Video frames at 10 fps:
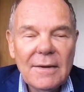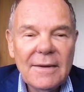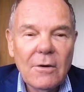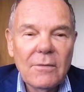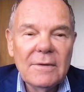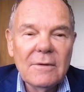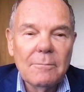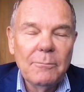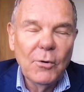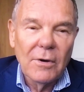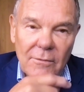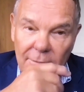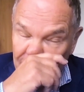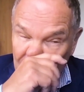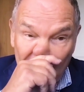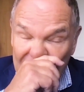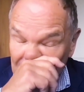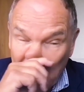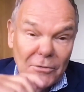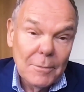Now, in the book, when we
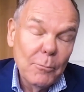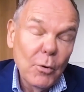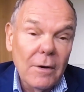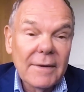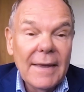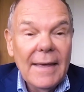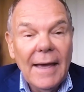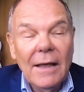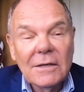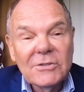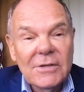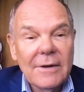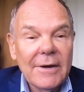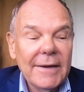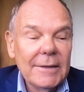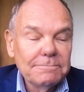wrote the book, Alex and I